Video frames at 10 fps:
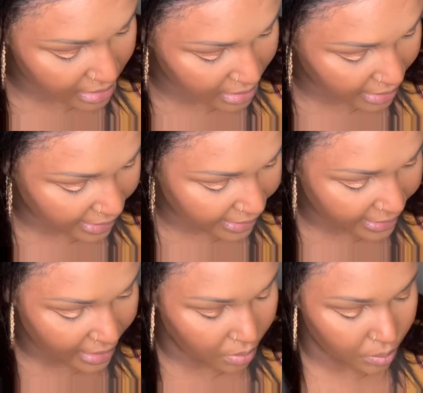and then I had
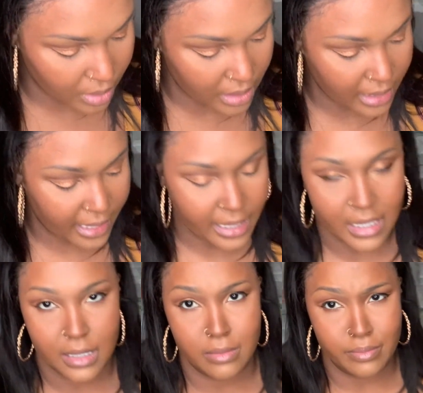got 1
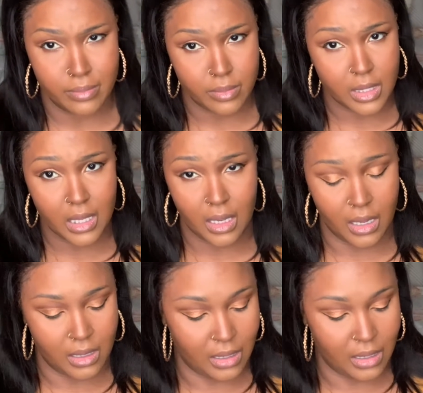Kylie kit,